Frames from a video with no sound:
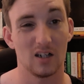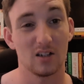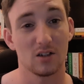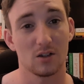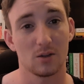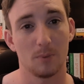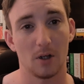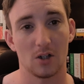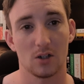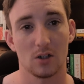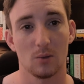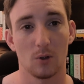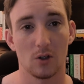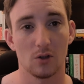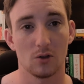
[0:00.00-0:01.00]
especially
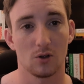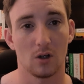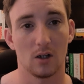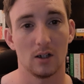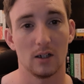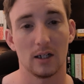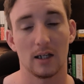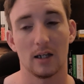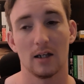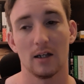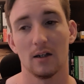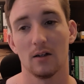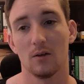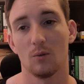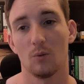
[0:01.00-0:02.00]
when you try and link it
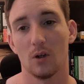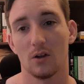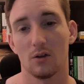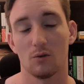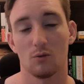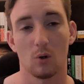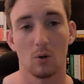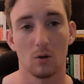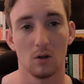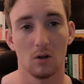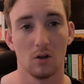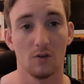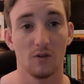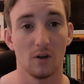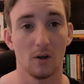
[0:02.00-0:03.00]
in with the role of